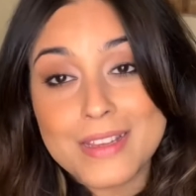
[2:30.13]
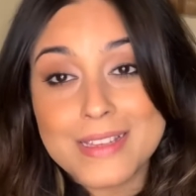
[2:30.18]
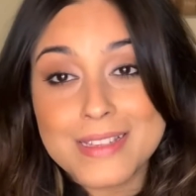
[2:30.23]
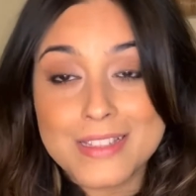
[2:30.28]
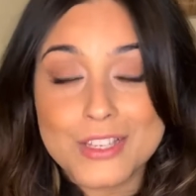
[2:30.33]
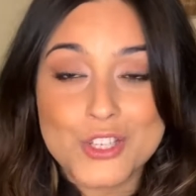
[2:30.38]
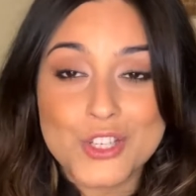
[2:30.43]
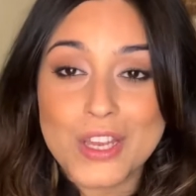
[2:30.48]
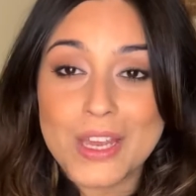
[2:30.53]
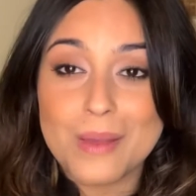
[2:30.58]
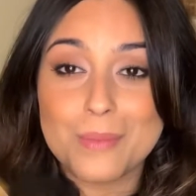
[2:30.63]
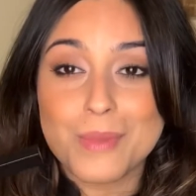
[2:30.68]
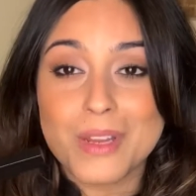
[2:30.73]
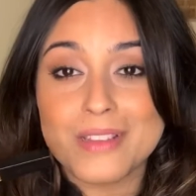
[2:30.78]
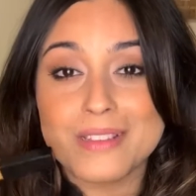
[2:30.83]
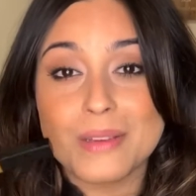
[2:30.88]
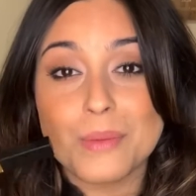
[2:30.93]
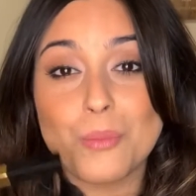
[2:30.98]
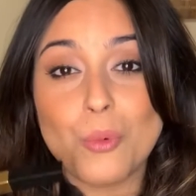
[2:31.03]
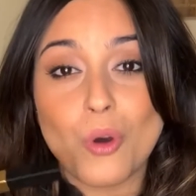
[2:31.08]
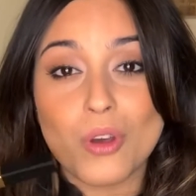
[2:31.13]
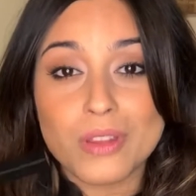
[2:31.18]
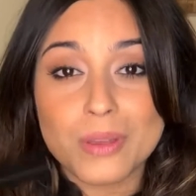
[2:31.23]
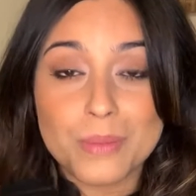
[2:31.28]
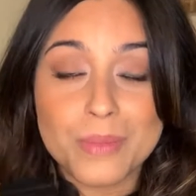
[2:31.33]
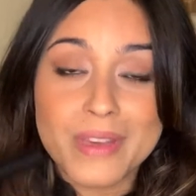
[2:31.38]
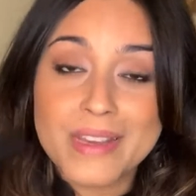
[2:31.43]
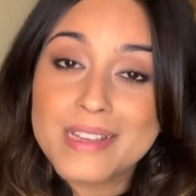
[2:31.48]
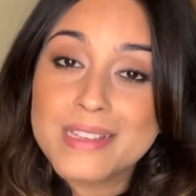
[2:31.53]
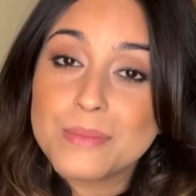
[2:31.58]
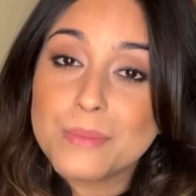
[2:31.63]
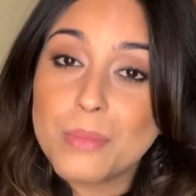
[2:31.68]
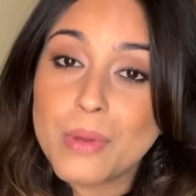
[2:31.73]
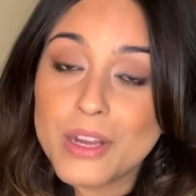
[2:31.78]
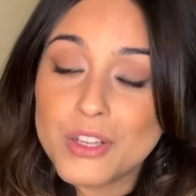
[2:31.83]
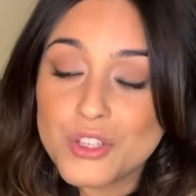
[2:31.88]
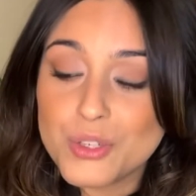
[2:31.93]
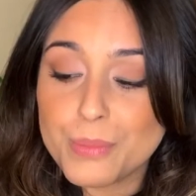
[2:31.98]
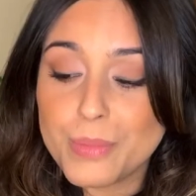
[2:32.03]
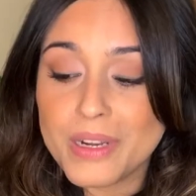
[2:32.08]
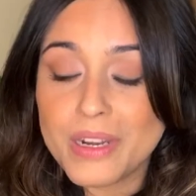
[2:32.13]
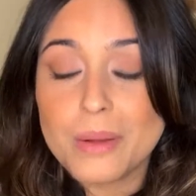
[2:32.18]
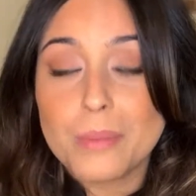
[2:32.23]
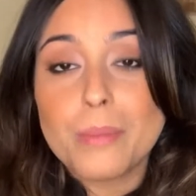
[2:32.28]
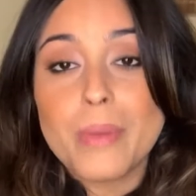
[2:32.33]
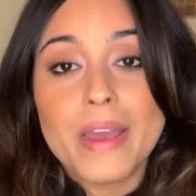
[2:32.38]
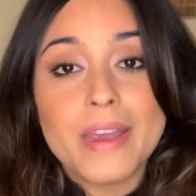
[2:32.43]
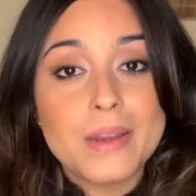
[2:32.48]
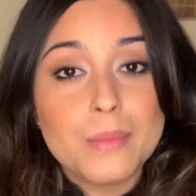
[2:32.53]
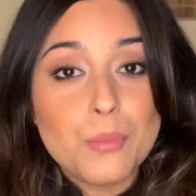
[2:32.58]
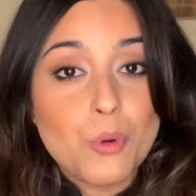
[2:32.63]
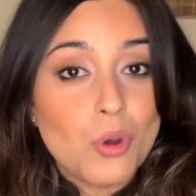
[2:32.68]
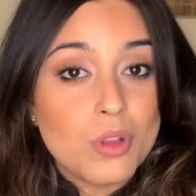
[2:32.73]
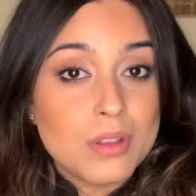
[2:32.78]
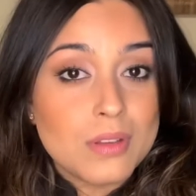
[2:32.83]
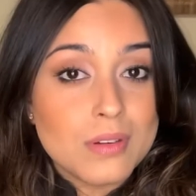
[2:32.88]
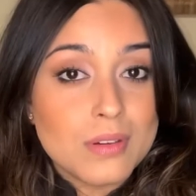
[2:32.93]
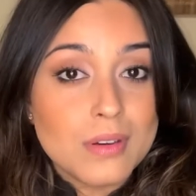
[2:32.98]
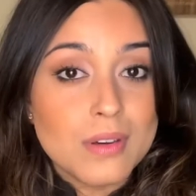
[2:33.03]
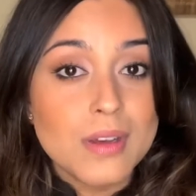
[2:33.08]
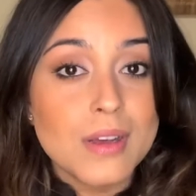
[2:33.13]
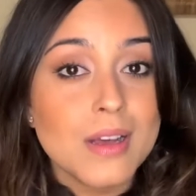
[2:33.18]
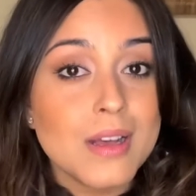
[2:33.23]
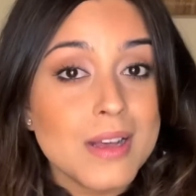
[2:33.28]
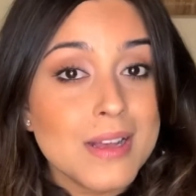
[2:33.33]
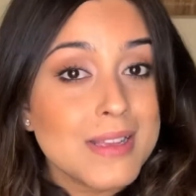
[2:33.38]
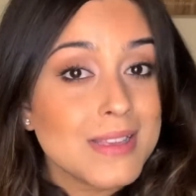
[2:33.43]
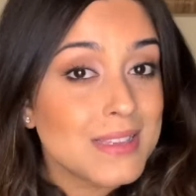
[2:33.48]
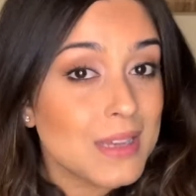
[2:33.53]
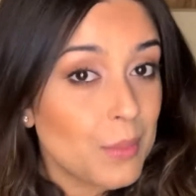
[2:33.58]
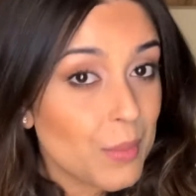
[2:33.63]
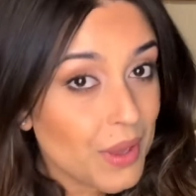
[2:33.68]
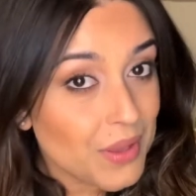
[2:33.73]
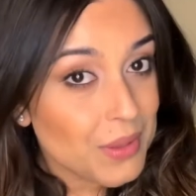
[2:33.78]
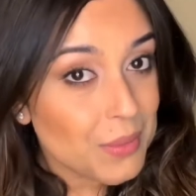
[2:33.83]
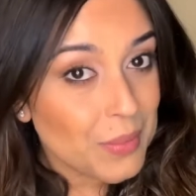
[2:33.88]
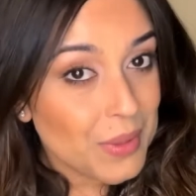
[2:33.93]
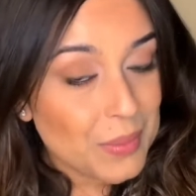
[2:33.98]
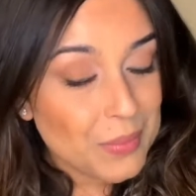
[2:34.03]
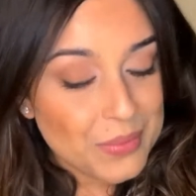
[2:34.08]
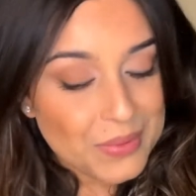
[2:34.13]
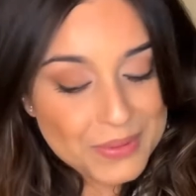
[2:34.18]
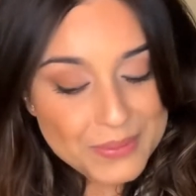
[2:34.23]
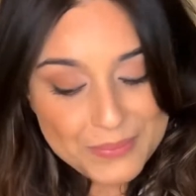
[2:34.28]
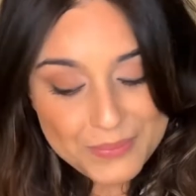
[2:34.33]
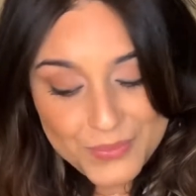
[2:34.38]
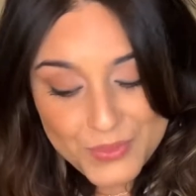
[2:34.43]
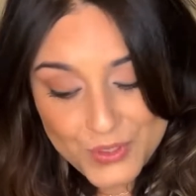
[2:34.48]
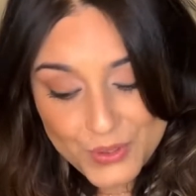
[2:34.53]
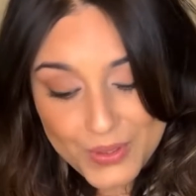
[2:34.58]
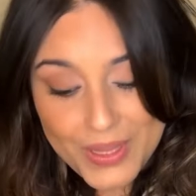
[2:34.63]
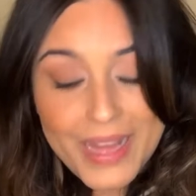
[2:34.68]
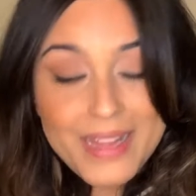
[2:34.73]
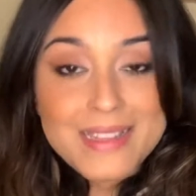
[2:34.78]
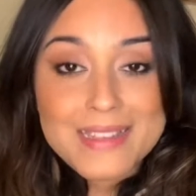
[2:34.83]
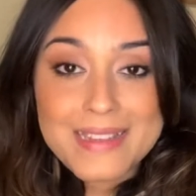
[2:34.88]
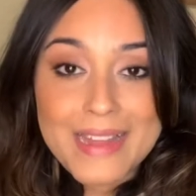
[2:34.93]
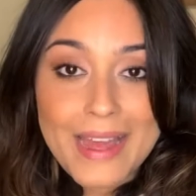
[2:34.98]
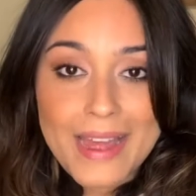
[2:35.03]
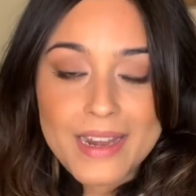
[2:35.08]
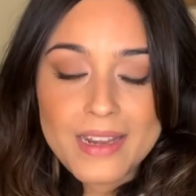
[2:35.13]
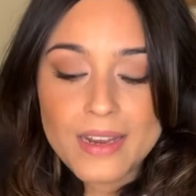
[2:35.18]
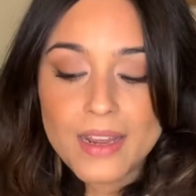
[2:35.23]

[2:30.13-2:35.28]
The shape doesn't bother me as much, but it might bother some other people. So that's that.